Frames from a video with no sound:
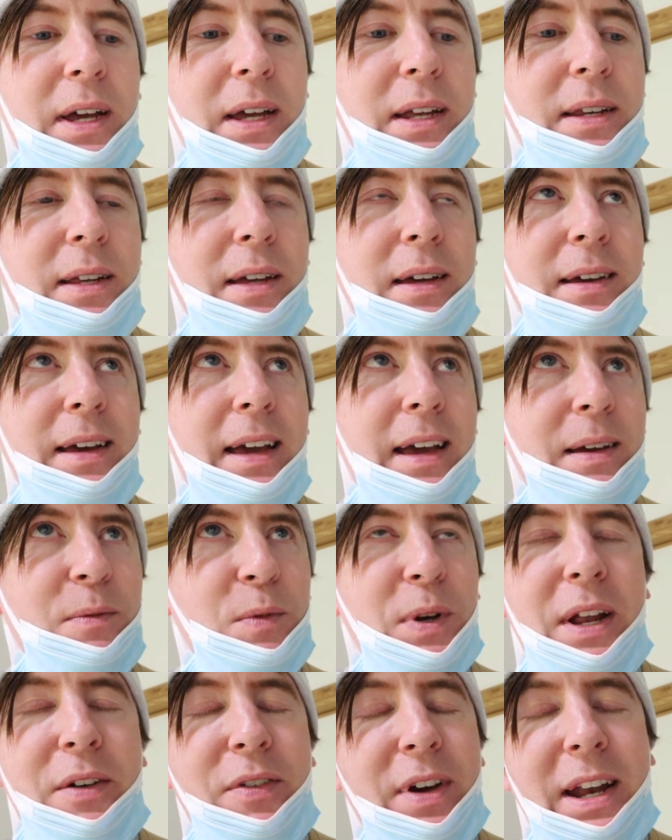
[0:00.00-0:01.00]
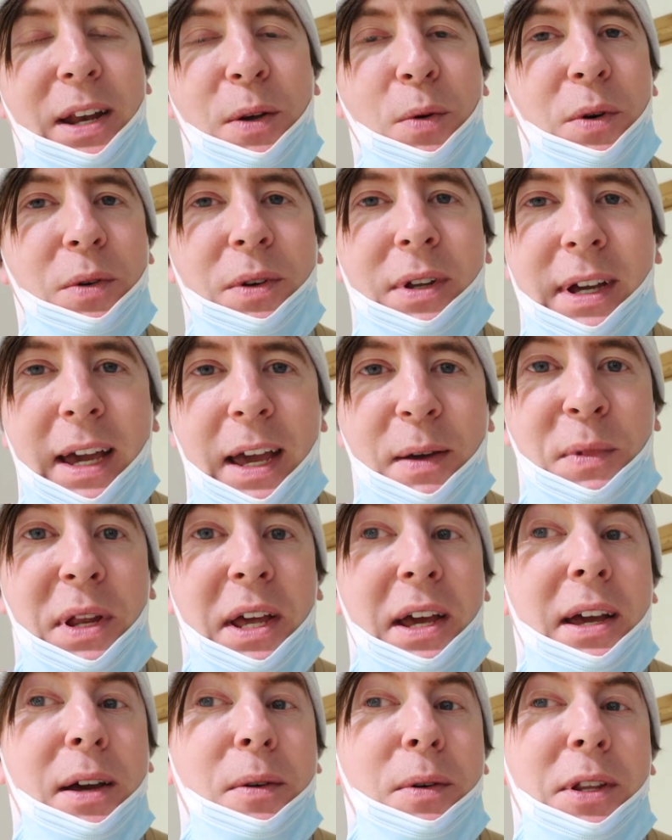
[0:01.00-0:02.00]
And whenever anyone came
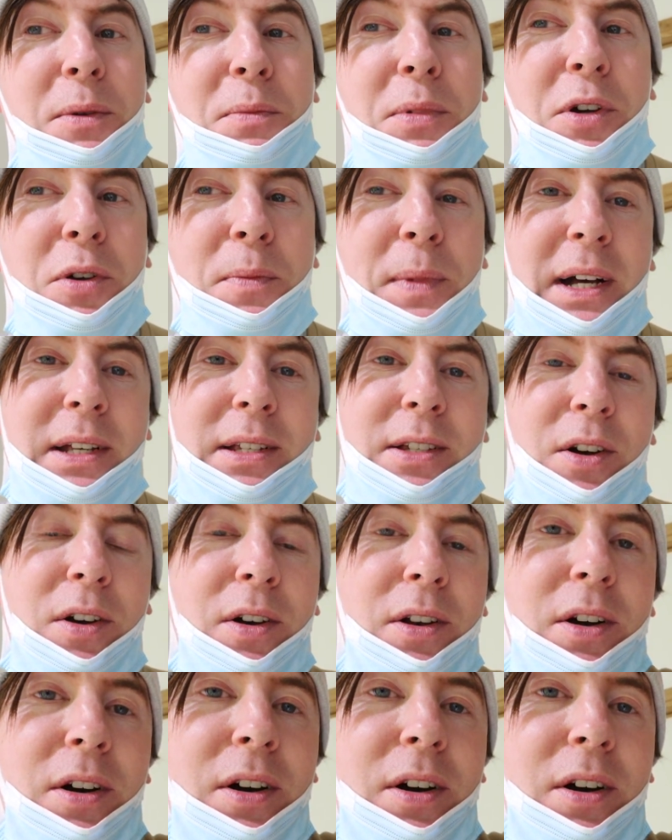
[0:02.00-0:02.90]
near her with a blue mask on